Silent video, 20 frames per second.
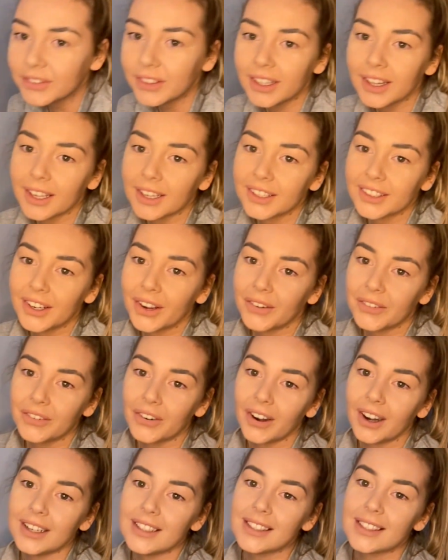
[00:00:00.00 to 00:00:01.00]
like I'm going
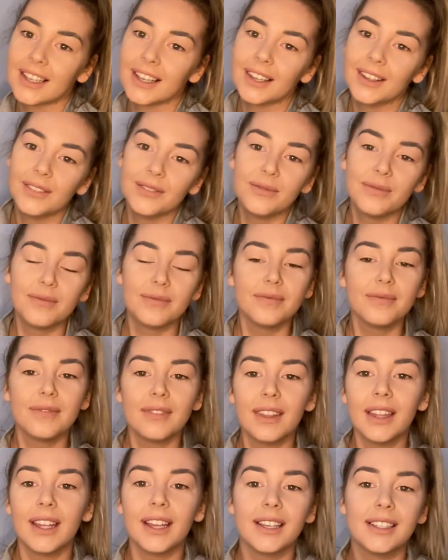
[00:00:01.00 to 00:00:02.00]
crazy.
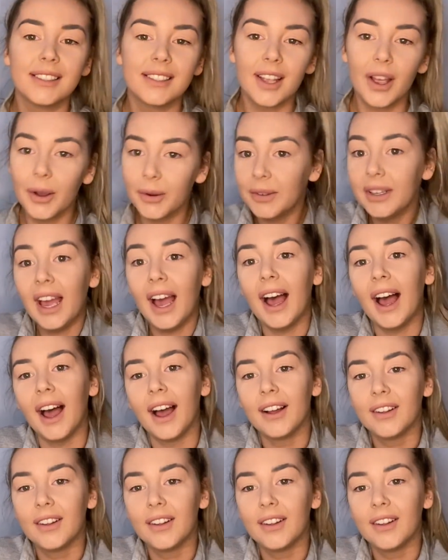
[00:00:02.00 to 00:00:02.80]
So yeah,